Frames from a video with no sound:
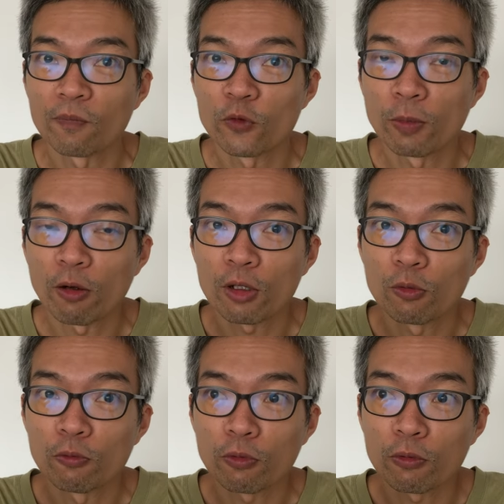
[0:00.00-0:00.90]
you might want to
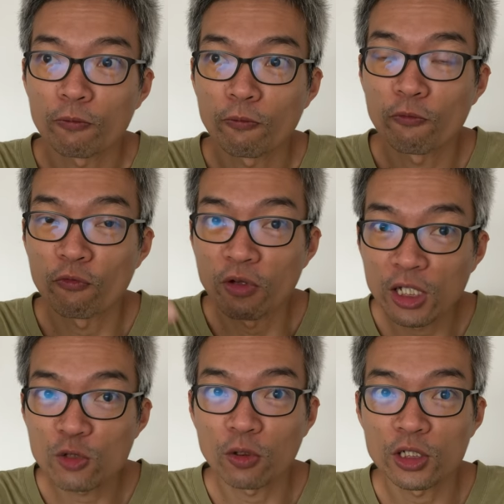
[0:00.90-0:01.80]

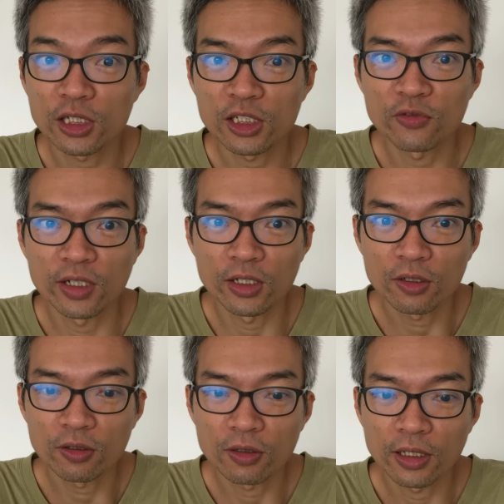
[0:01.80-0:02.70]
finish watching this
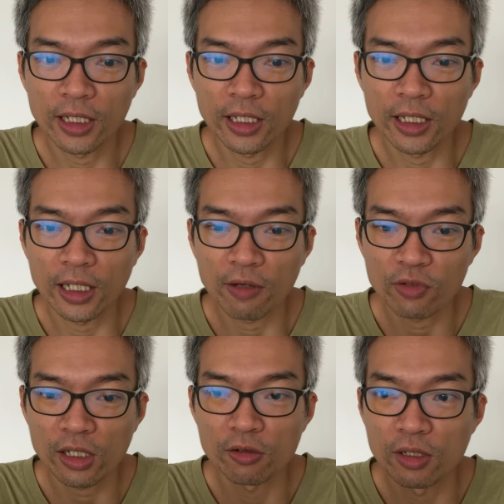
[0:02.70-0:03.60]
video, and
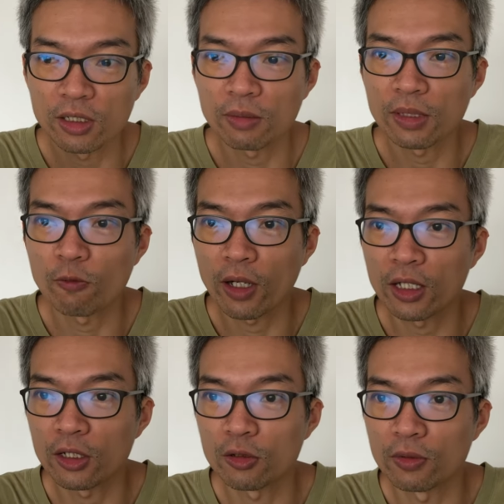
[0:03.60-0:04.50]
after that you determine
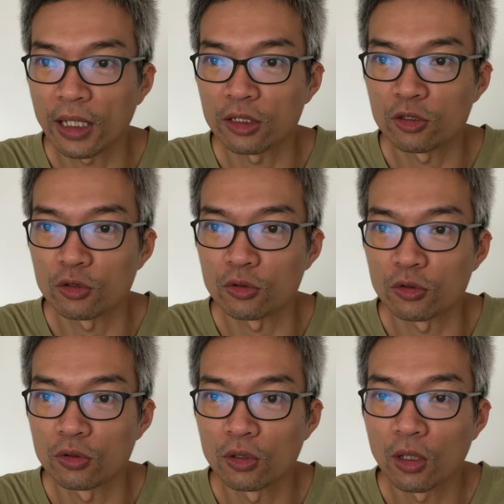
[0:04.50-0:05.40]
whether you like to
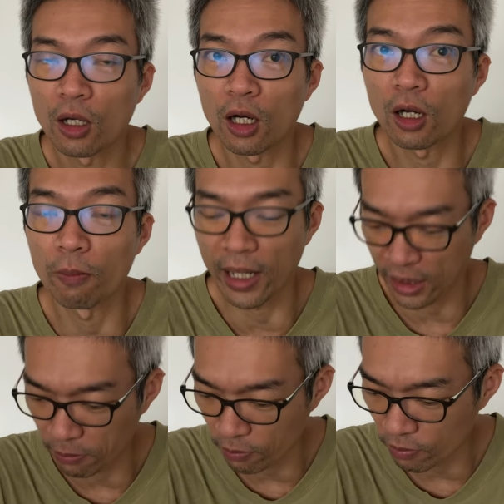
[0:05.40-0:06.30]
buy
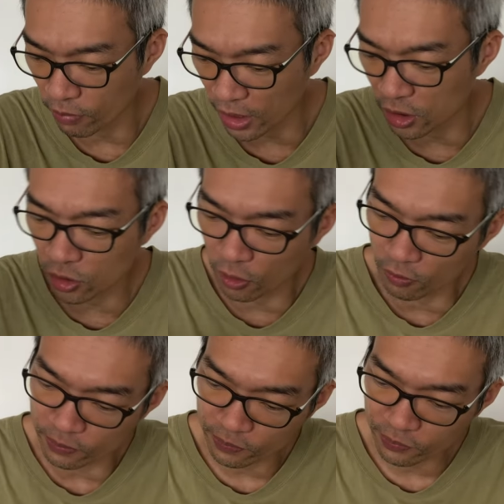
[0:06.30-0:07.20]
this home.